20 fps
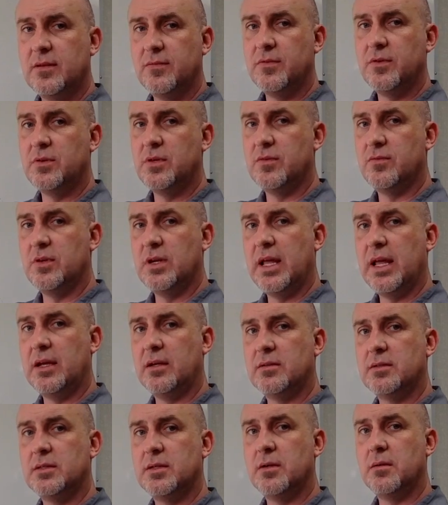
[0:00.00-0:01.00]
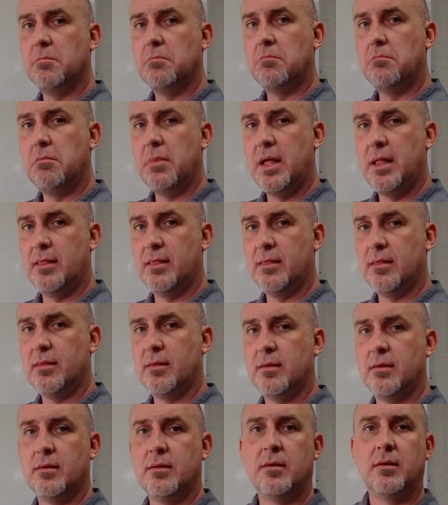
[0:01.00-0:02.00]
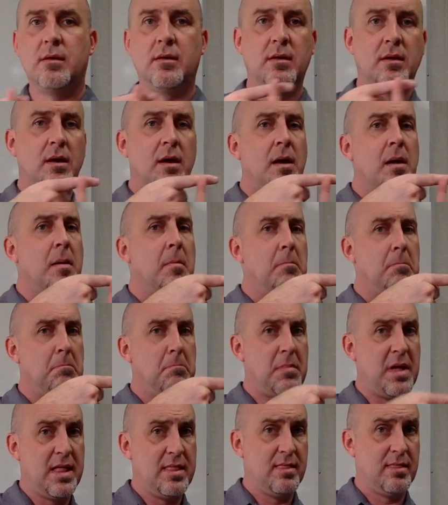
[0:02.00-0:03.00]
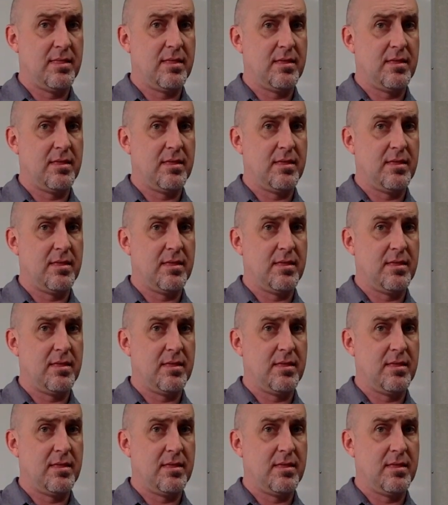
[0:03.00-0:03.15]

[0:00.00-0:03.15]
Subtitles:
a few different angles here. Month. Month,